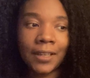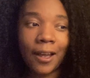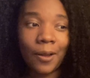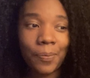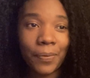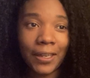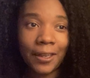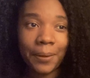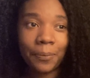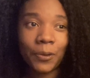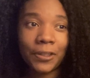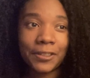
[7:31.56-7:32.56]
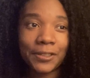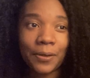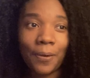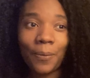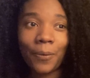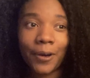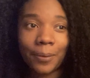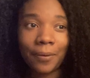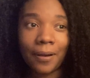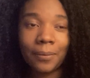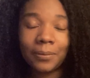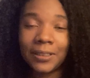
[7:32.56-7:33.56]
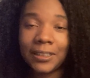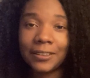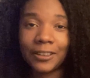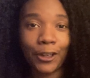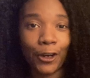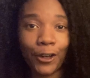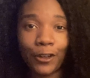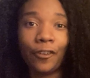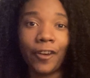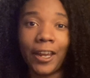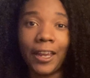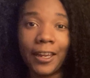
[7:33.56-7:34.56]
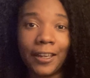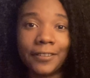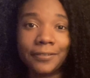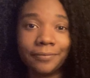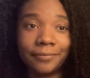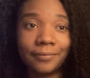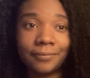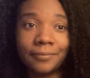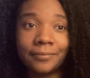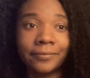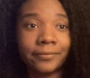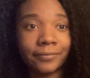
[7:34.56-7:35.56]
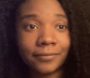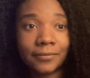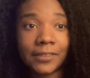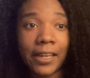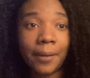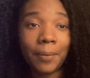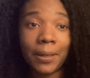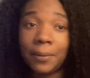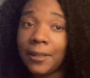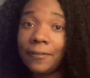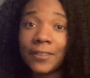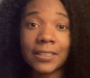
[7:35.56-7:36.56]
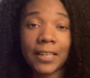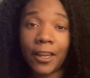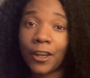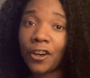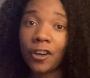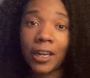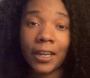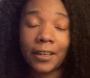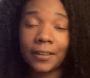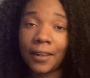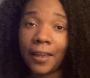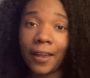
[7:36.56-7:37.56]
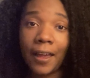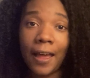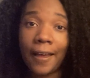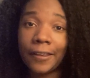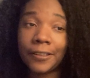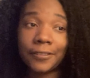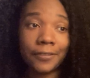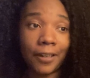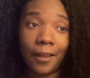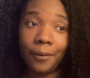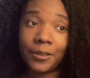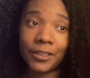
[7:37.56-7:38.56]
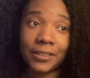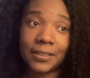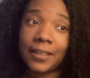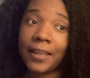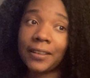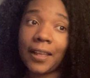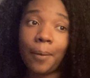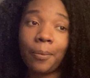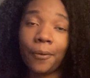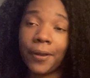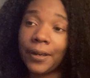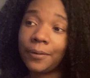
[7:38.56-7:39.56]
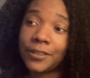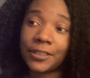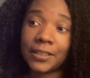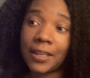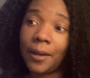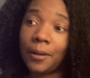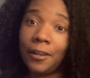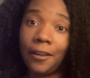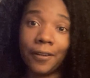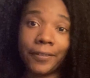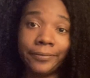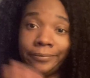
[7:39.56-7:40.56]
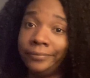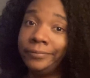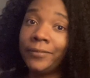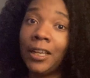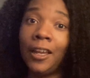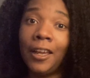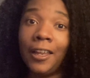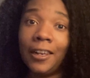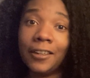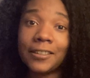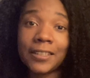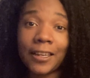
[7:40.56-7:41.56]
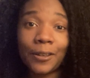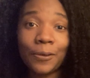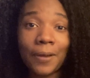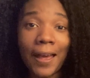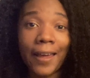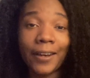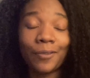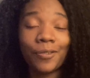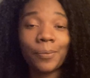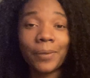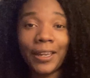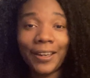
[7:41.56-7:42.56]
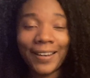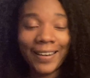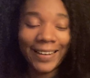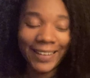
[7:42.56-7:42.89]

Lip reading: helping him with his homework probably 3rd grade, like maybe even 2nd grade. Like I was just, at that point, I was just like, look, looks like you got it from here.